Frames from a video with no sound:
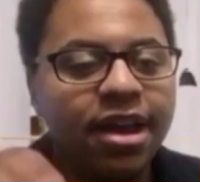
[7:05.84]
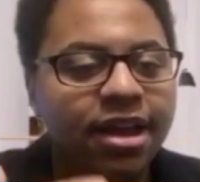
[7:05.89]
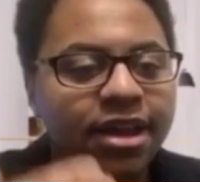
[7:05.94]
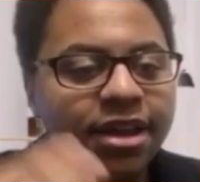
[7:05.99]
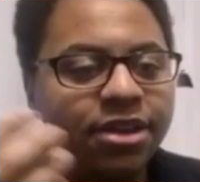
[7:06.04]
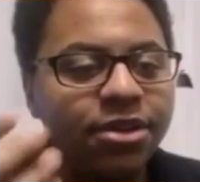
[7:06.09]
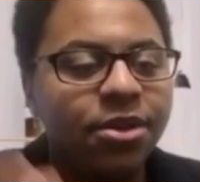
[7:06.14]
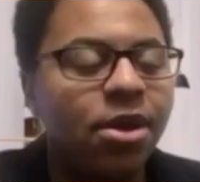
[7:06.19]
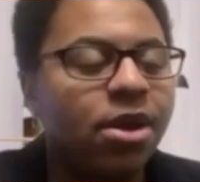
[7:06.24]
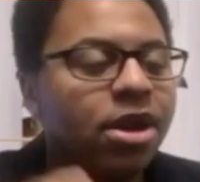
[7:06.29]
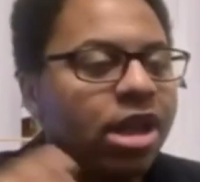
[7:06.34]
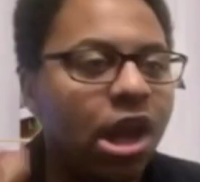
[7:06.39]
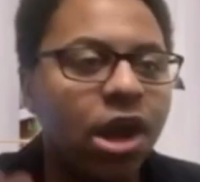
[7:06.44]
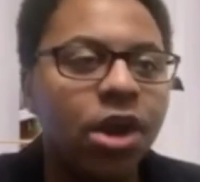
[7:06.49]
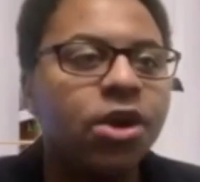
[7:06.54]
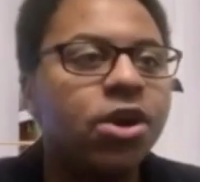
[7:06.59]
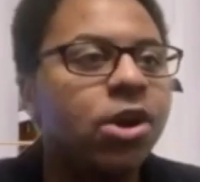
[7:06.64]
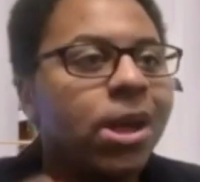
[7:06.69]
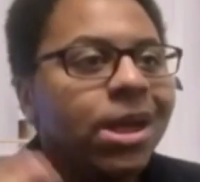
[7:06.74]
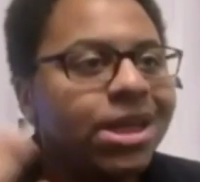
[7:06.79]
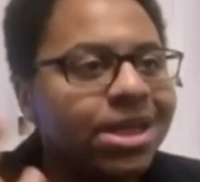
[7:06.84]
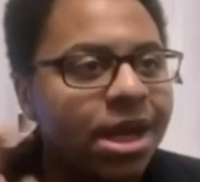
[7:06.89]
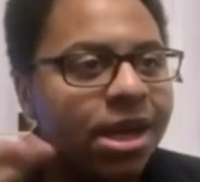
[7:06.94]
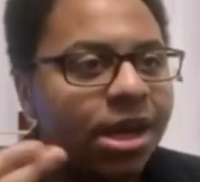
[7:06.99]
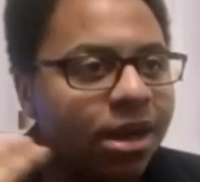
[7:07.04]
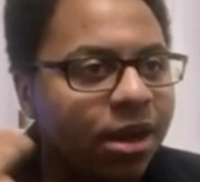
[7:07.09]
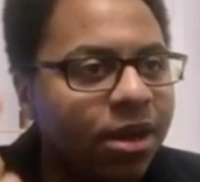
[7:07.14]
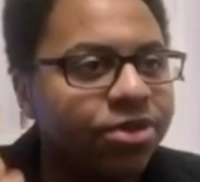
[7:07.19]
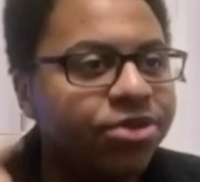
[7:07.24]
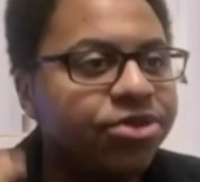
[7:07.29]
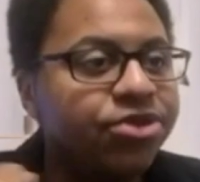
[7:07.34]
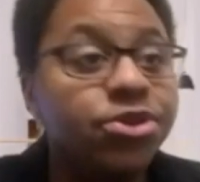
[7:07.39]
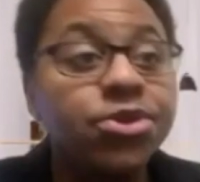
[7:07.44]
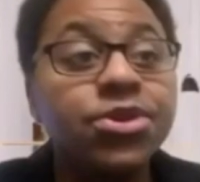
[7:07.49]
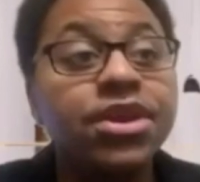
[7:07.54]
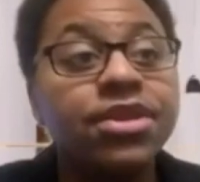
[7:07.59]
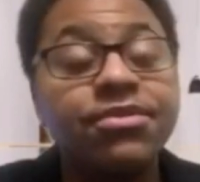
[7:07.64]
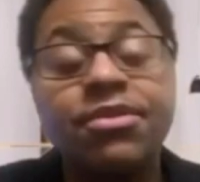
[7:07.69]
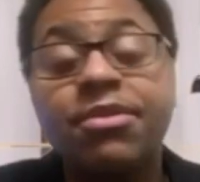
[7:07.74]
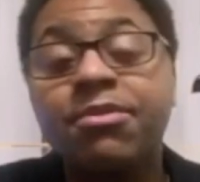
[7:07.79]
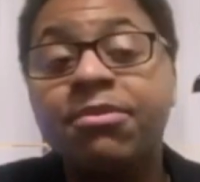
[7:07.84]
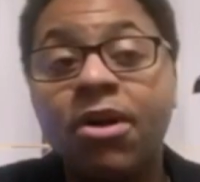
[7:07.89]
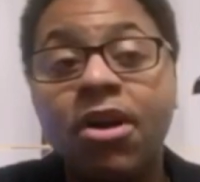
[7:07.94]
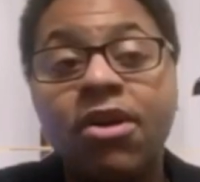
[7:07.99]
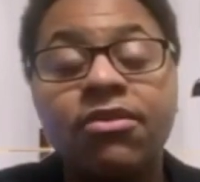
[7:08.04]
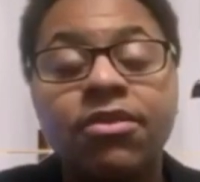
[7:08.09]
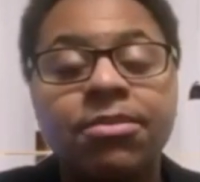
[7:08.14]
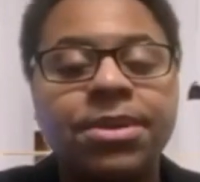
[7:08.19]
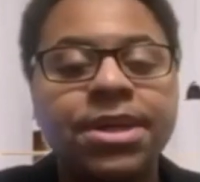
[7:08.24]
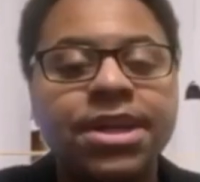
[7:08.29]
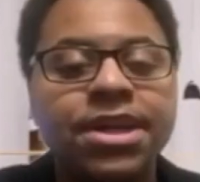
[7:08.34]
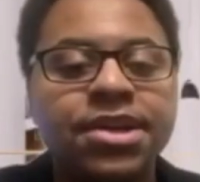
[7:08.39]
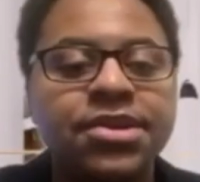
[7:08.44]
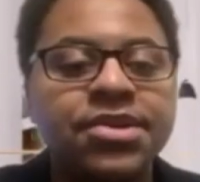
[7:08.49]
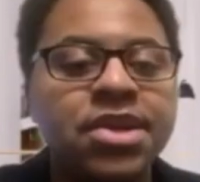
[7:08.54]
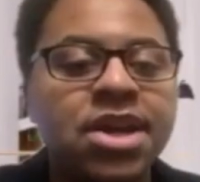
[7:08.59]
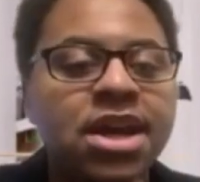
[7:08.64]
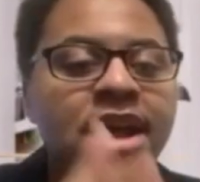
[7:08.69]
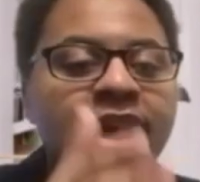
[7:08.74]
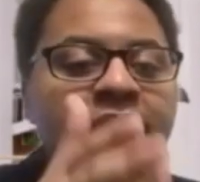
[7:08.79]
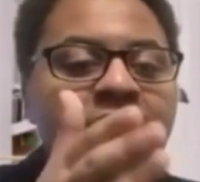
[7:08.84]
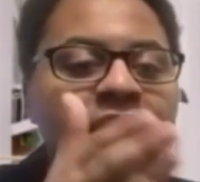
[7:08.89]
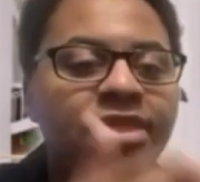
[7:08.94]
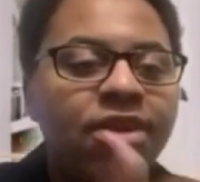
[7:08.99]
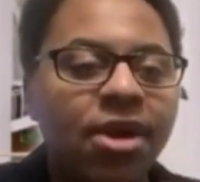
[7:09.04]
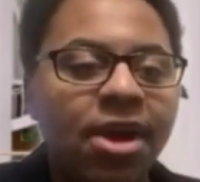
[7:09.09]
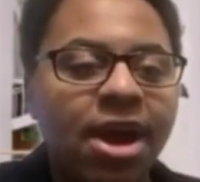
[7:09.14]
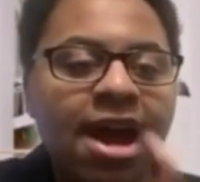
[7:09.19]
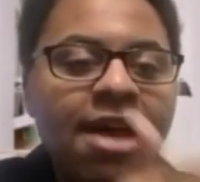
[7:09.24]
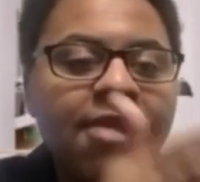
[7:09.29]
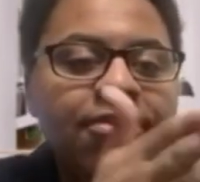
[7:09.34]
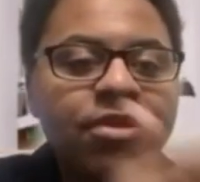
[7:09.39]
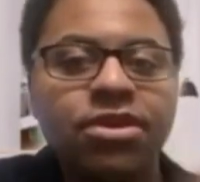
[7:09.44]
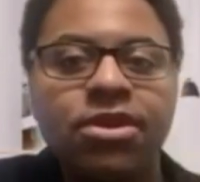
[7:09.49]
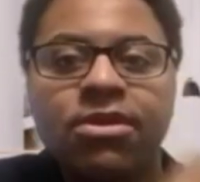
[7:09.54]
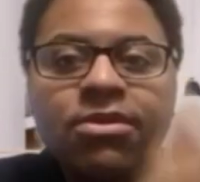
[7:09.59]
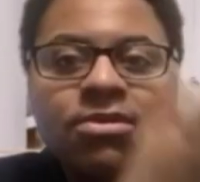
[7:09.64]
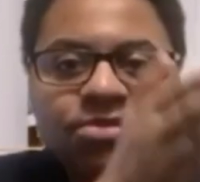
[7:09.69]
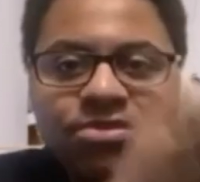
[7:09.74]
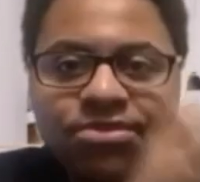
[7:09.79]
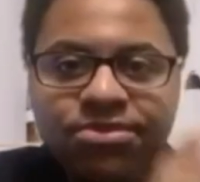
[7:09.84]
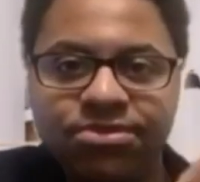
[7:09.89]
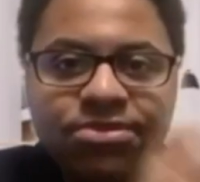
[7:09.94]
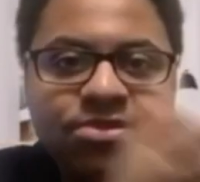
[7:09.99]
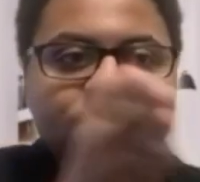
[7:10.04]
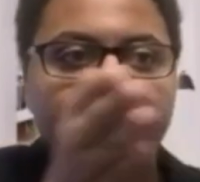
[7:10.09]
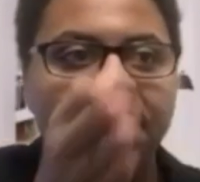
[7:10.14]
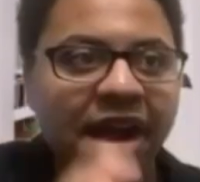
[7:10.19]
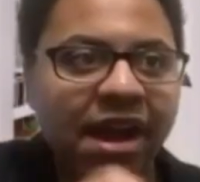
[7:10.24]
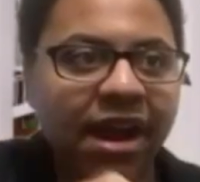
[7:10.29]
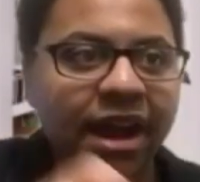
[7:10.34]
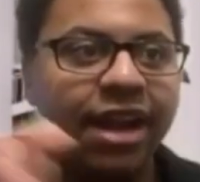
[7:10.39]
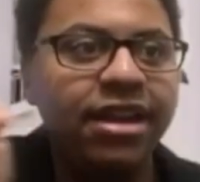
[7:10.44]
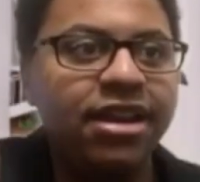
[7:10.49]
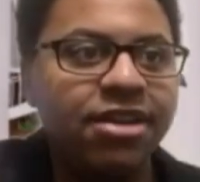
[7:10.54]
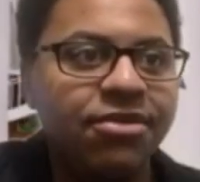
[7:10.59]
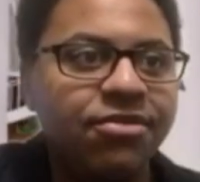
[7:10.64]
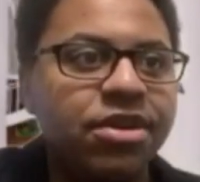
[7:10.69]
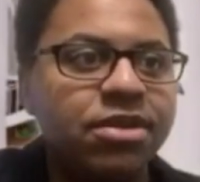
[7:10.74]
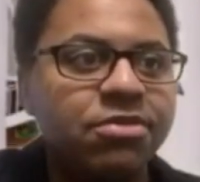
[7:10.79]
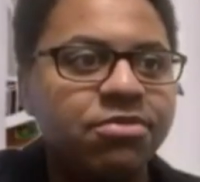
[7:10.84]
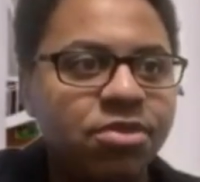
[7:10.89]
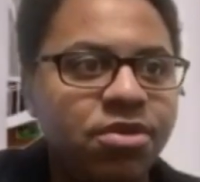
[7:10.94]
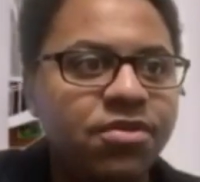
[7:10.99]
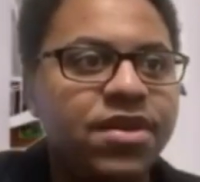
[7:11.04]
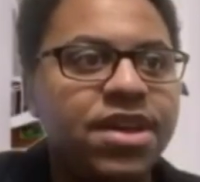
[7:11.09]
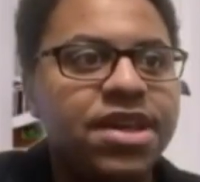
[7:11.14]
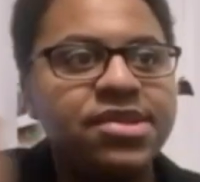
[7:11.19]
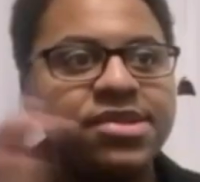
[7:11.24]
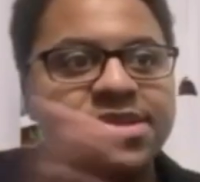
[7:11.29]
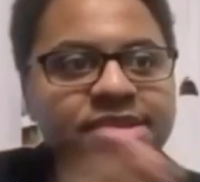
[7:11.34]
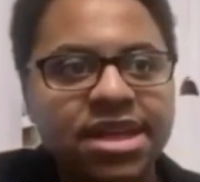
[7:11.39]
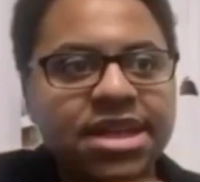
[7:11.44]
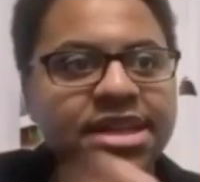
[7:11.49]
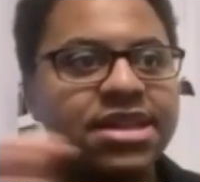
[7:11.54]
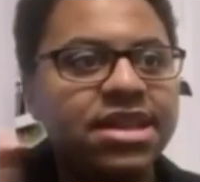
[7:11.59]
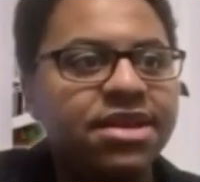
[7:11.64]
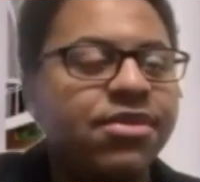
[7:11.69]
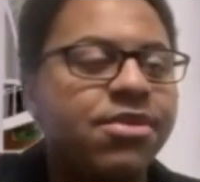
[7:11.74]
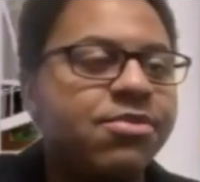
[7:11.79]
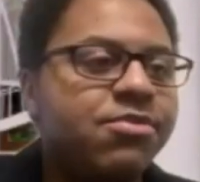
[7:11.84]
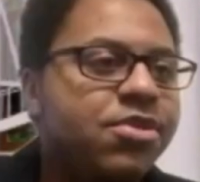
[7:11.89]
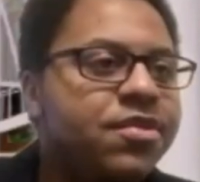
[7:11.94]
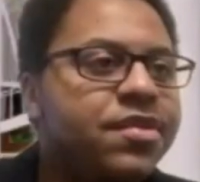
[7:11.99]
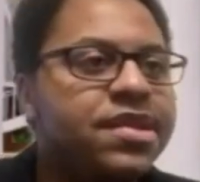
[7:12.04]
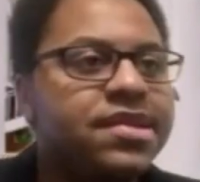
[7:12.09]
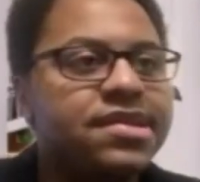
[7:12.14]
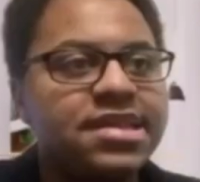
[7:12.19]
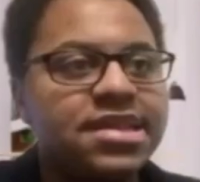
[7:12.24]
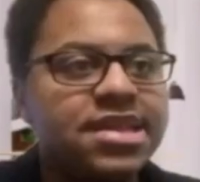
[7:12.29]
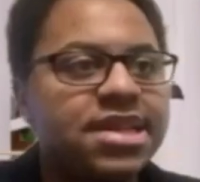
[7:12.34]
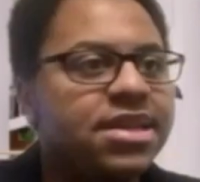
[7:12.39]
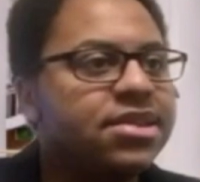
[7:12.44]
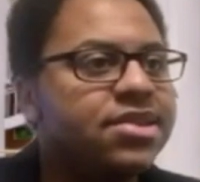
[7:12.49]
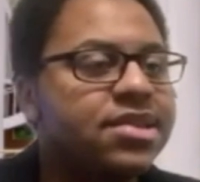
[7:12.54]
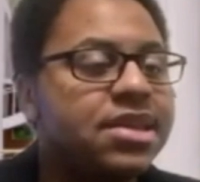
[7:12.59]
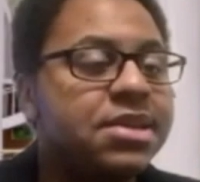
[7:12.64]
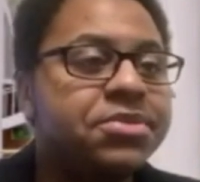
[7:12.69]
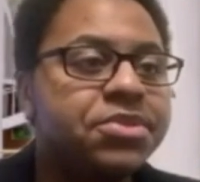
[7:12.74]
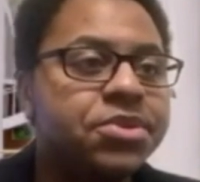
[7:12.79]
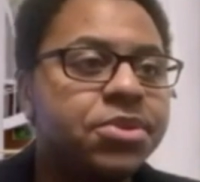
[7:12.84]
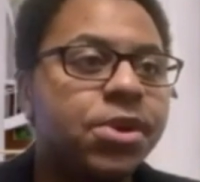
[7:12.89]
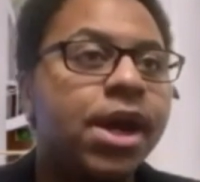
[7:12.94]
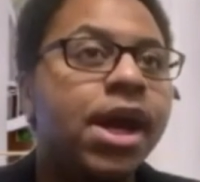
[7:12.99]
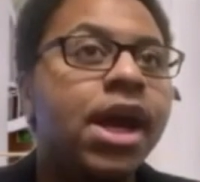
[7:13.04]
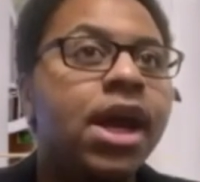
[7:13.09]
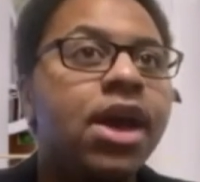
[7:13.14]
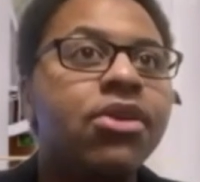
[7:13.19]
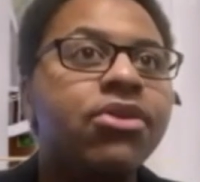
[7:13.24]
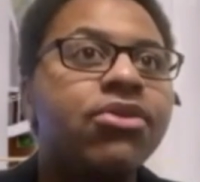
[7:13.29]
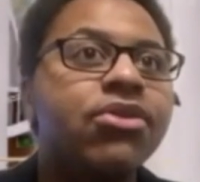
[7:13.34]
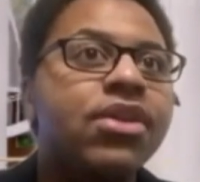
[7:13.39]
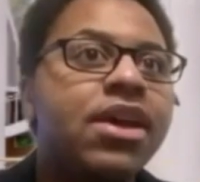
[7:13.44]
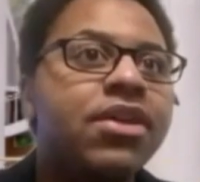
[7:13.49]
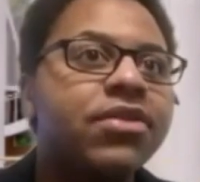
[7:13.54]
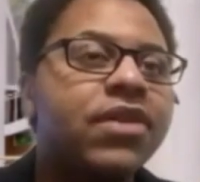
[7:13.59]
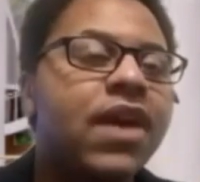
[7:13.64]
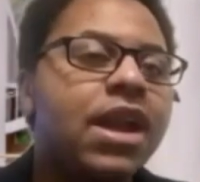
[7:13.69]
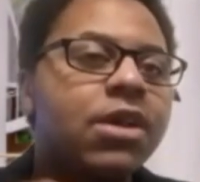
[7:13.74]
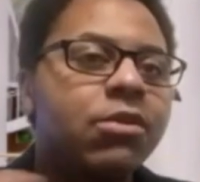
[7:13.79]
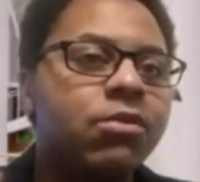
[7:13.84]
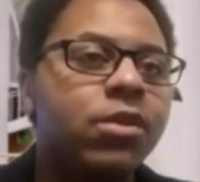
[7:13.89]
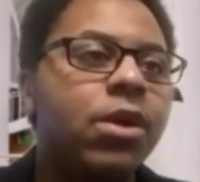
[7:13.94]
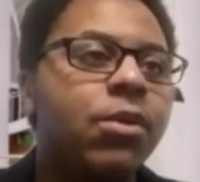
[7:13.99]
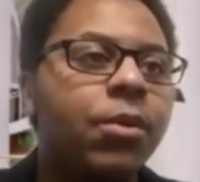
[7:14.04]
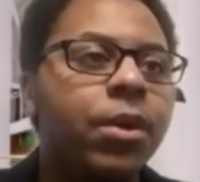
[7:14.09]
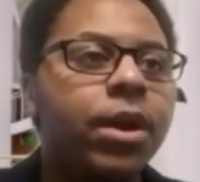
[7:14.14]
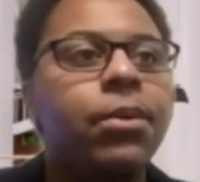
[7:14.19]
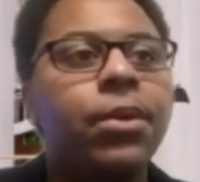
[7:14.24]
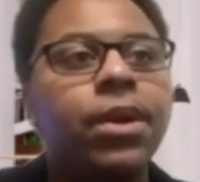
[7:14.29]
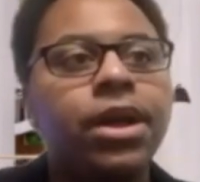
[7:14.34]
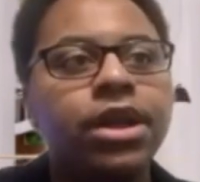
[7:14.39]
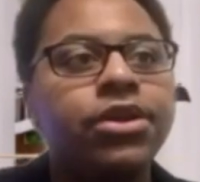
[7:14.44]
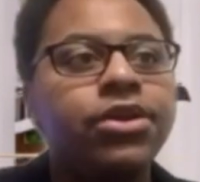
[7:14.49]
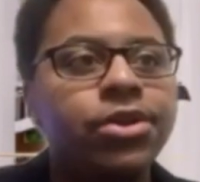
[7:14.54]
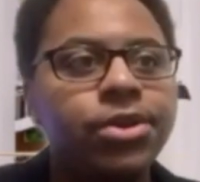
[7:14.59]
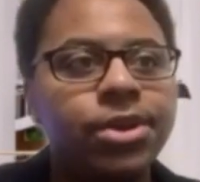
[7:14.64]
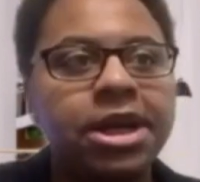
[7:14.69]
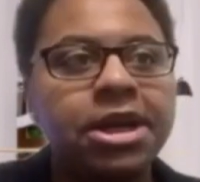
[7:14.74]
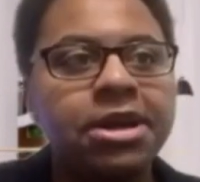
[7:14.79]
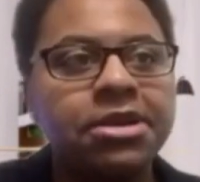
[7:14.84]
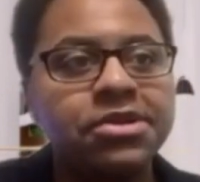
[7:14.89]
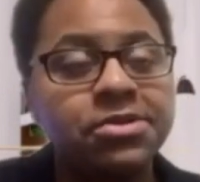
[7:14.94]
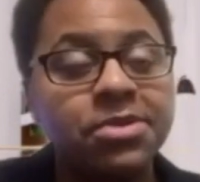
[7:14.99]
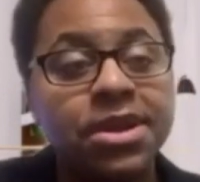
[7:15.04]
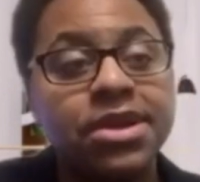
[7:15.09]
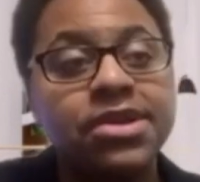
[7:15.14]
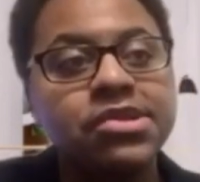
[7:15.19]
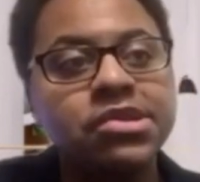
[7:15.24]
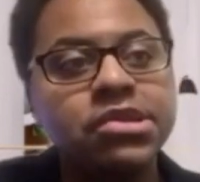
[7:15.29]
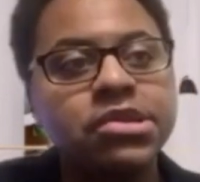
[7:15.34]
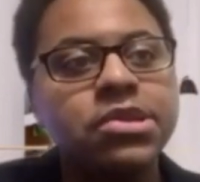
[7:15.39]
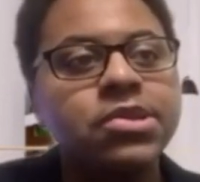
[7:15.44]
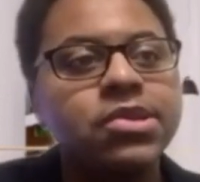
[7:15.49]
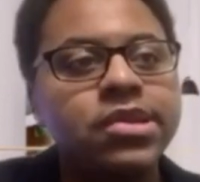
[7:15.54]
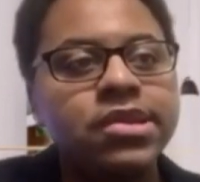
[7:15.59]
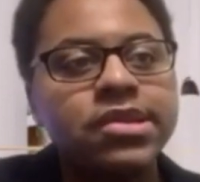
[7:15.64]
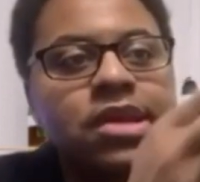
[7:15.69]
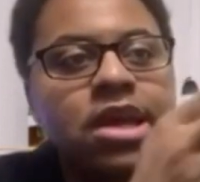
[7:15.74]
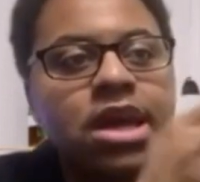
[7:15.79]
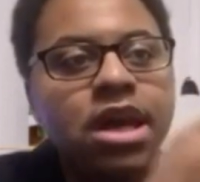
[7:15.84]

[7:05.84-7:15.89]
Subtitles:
you know, a learner, a student from Marvel, because they have, you know, 10 different movies that tell the same story. So that's kind of what we want to do here at Swanky Studios, is